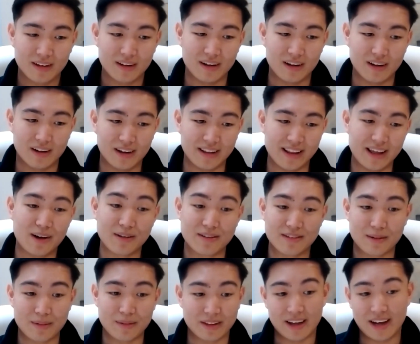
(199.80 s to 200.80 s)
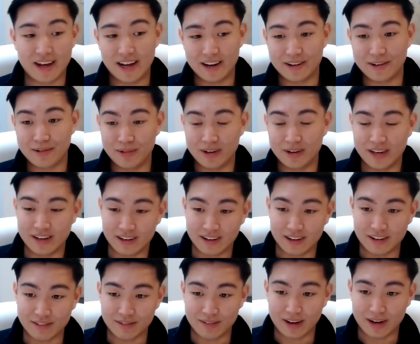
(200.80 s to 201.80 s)
And that was something that I had to really
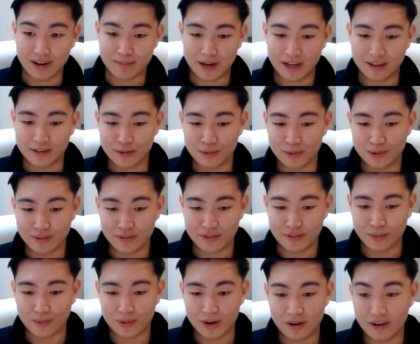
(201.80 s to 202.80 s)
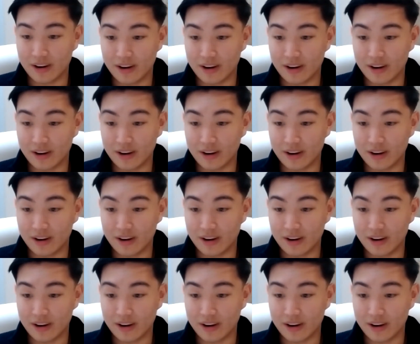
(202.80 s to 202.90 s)
kind of like battle with for a while.